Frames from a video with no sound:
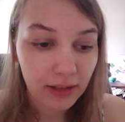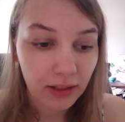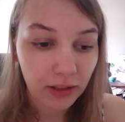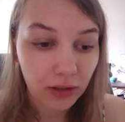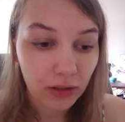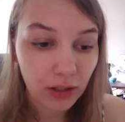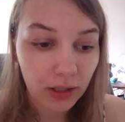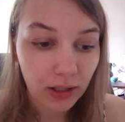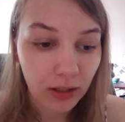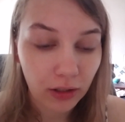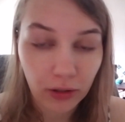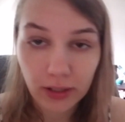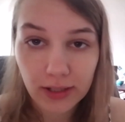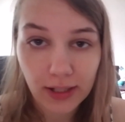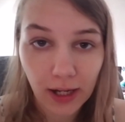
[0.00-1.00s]
that
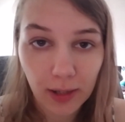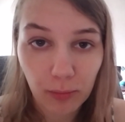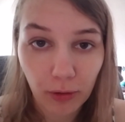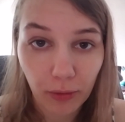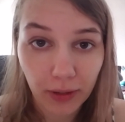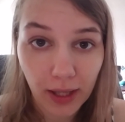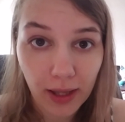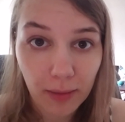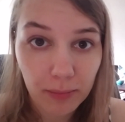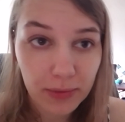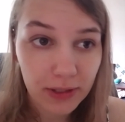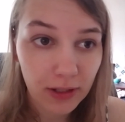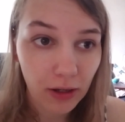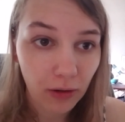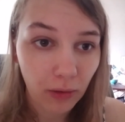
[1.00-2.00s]
Chris and I broke up,
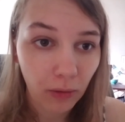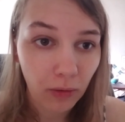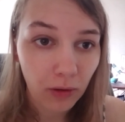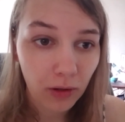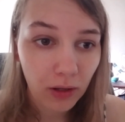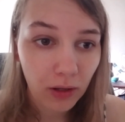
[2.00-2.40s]
so